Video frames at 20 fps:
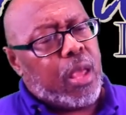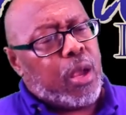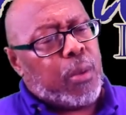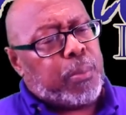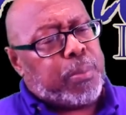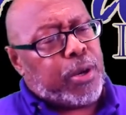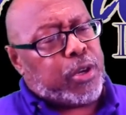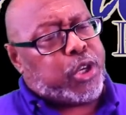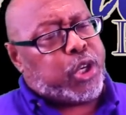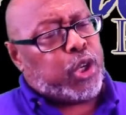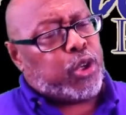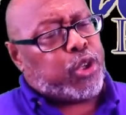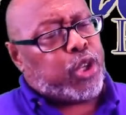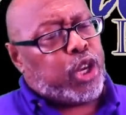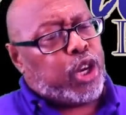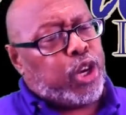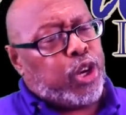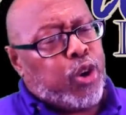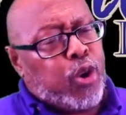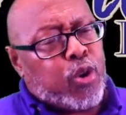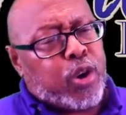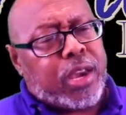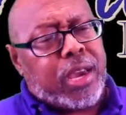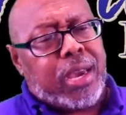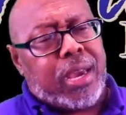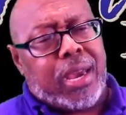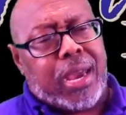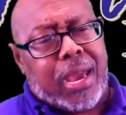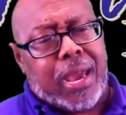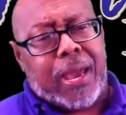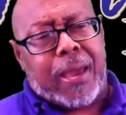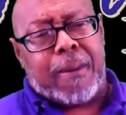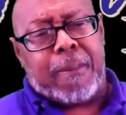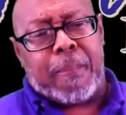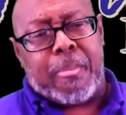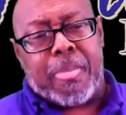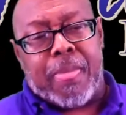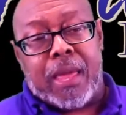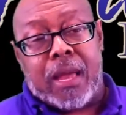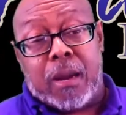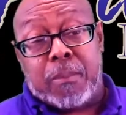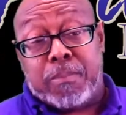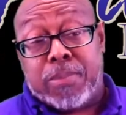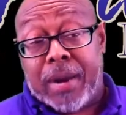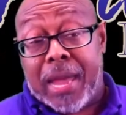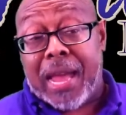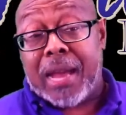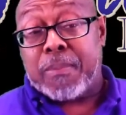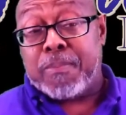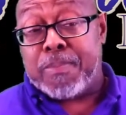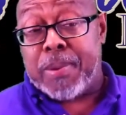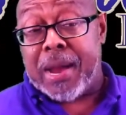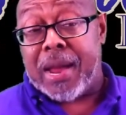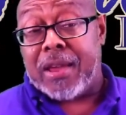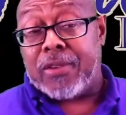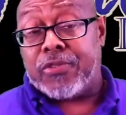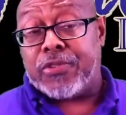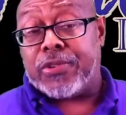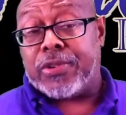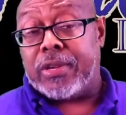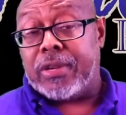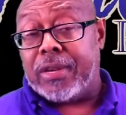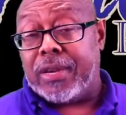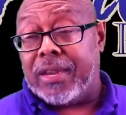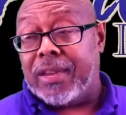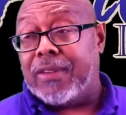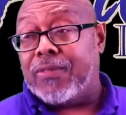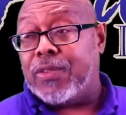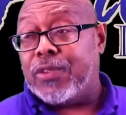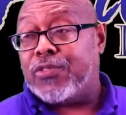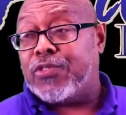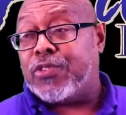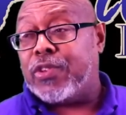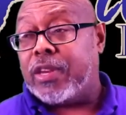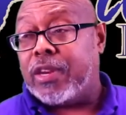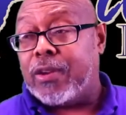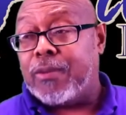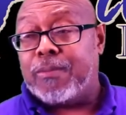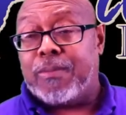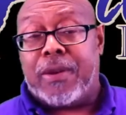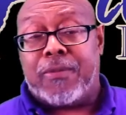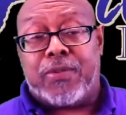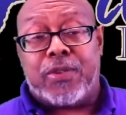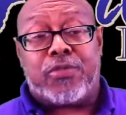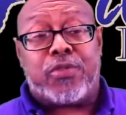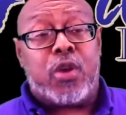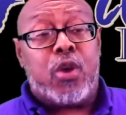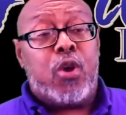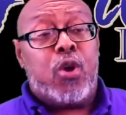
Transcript: But you're looking at a black pastor in the city of Memphis